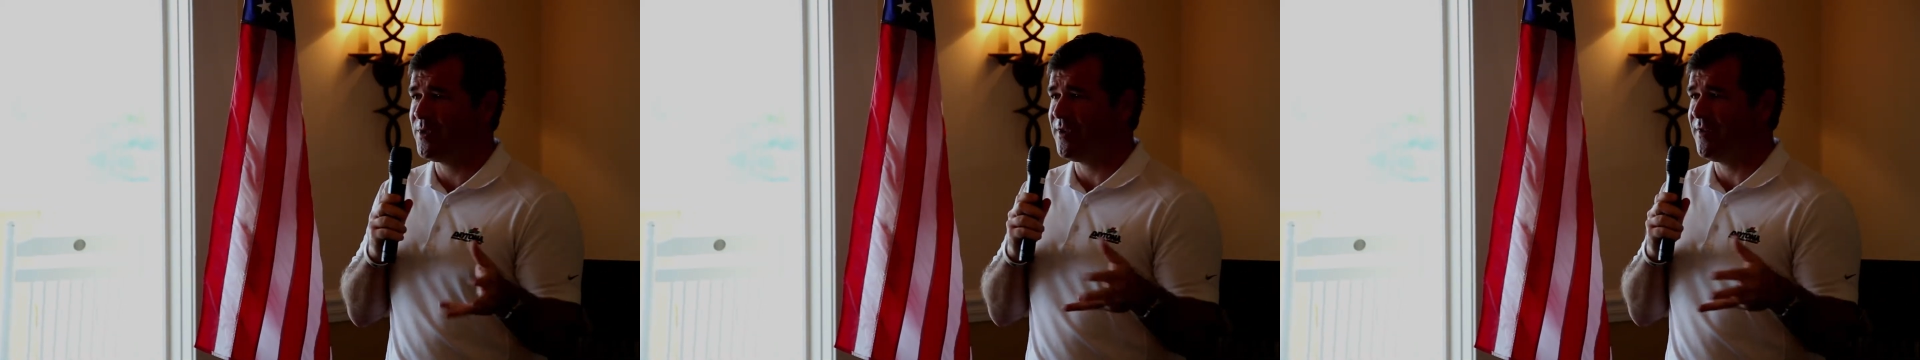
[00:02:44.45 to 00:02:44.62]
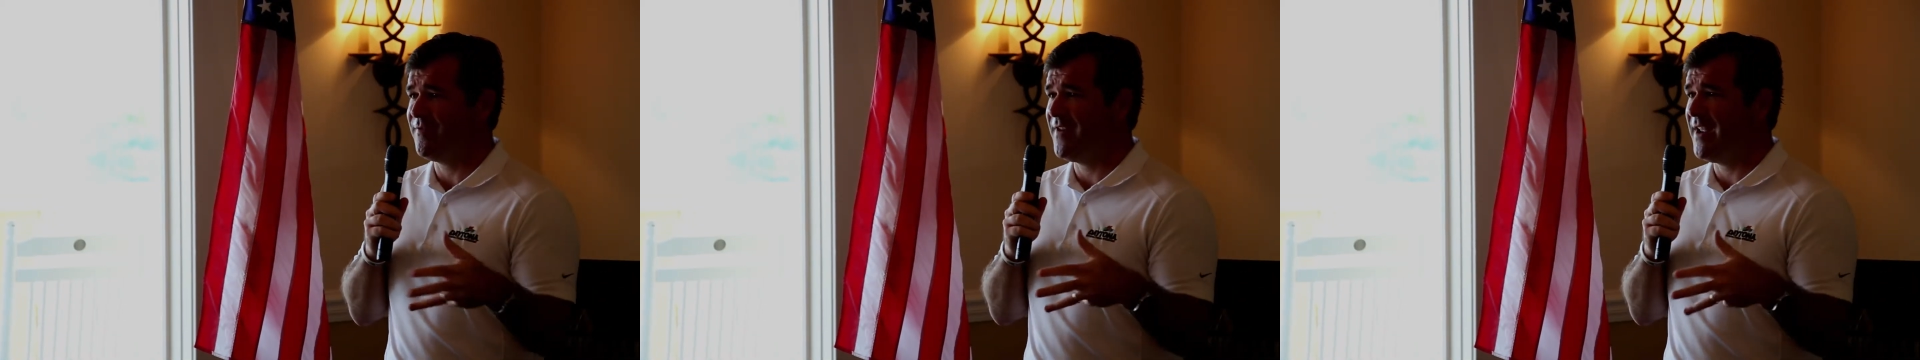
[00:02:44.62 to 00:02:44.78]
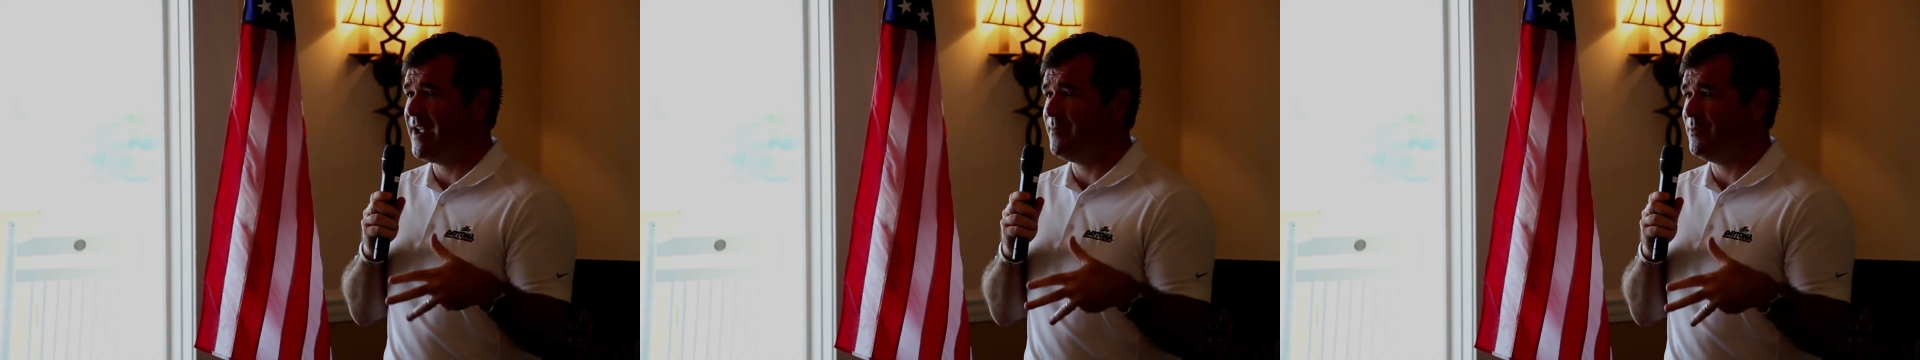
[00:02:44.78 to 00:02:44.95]
with
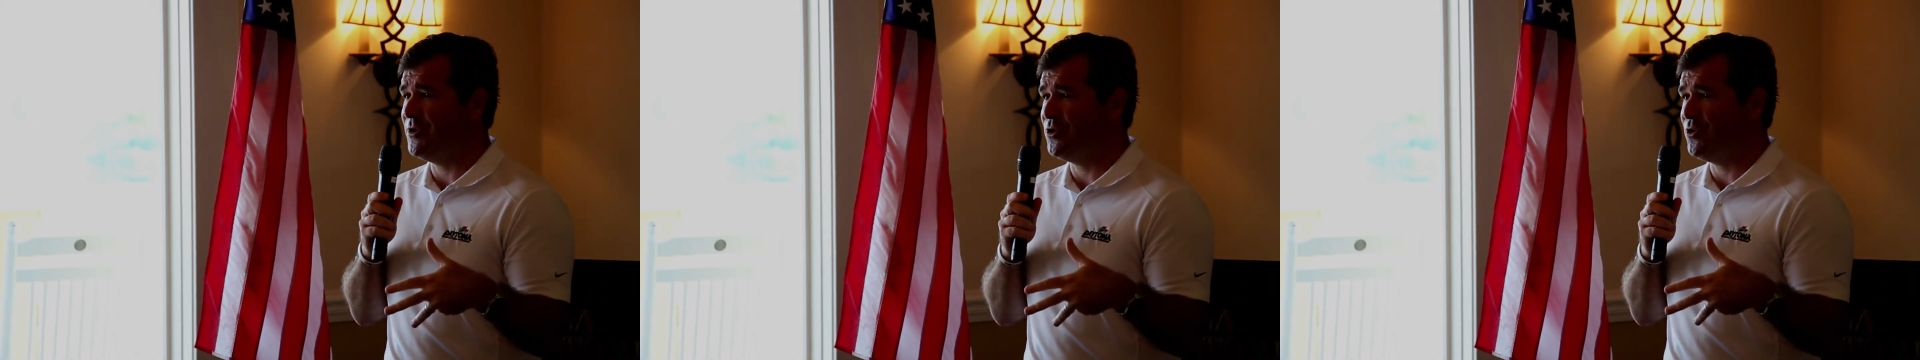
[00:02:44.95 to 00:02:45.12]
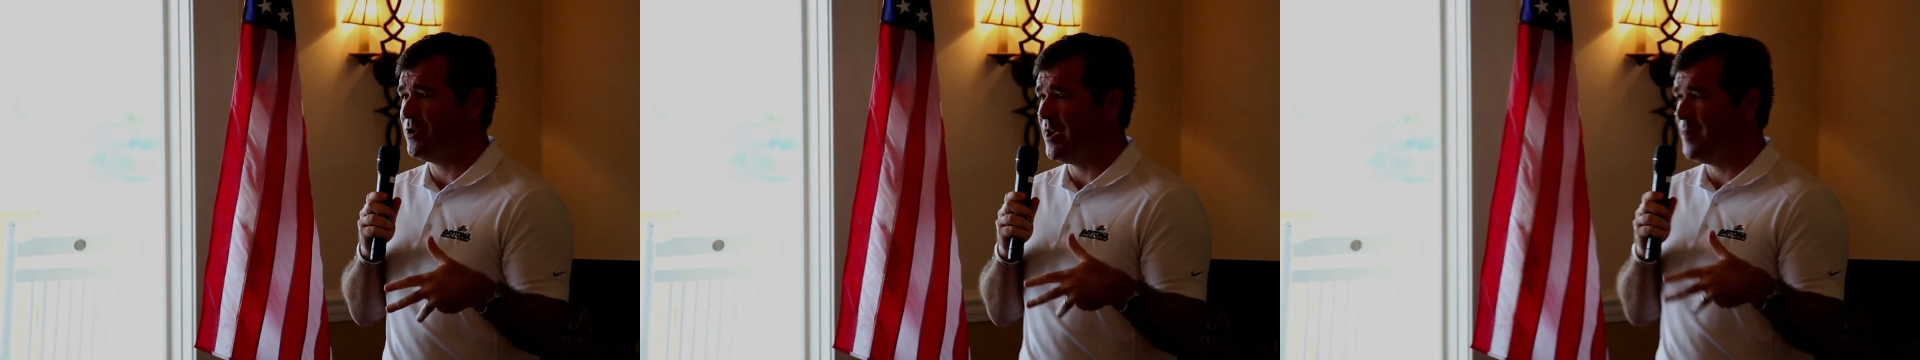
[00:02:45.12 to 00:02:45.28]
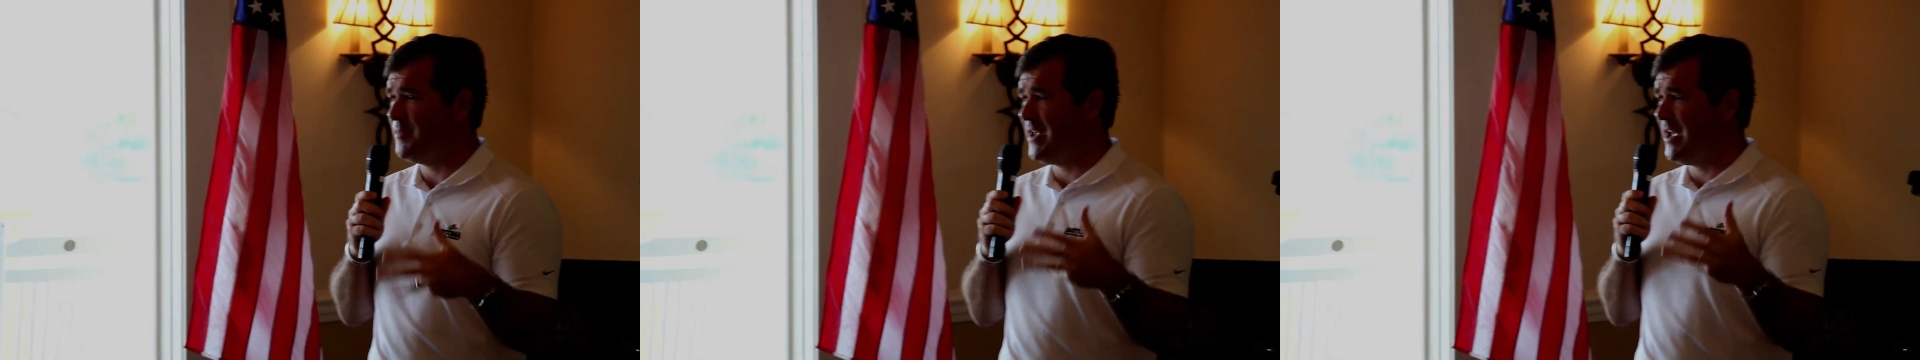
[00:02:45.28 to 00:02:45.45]
their families
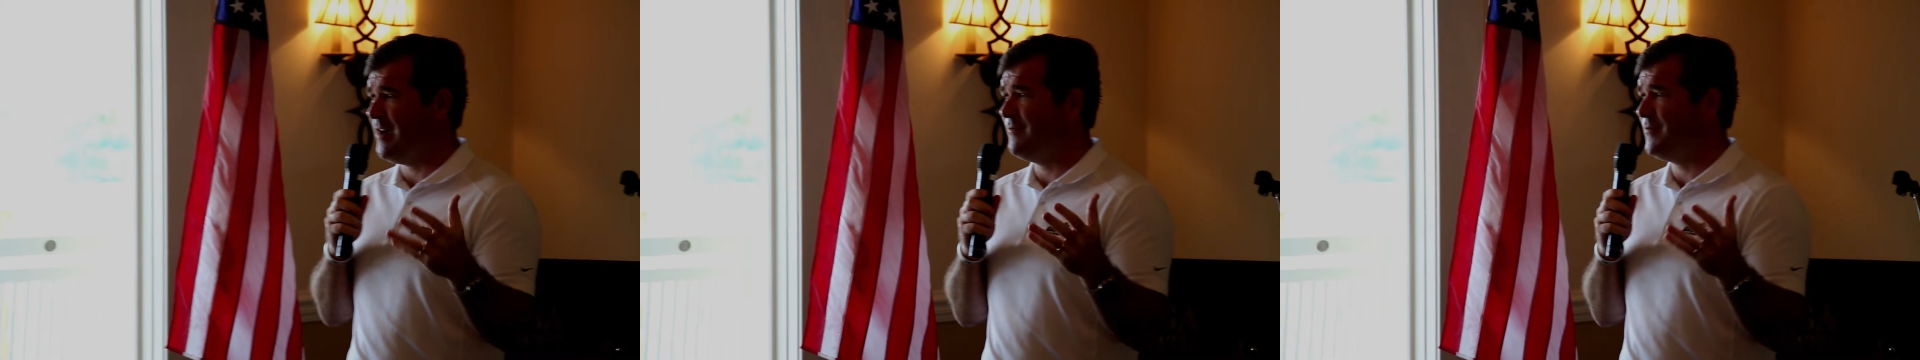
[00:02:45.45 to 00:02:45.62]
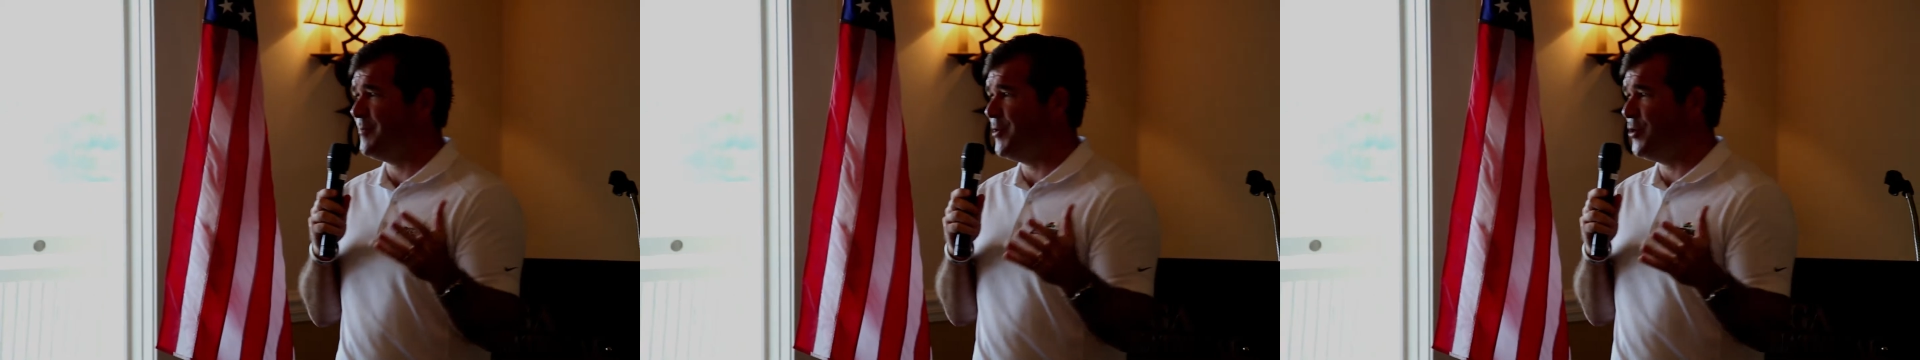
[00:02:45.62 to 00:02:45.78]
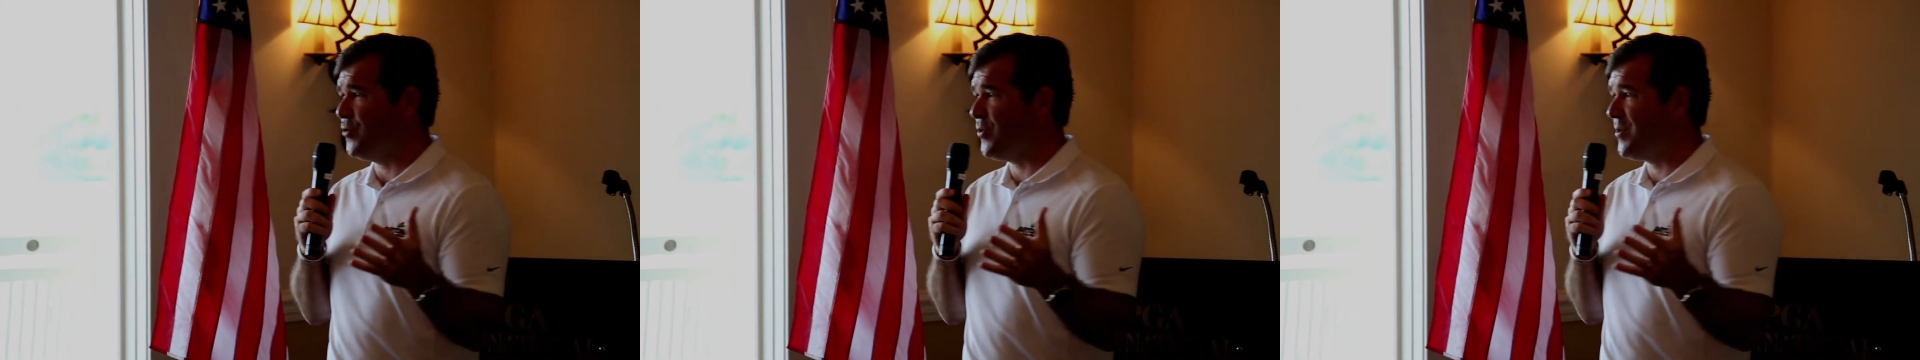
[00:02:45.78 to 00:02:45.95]
who come down from the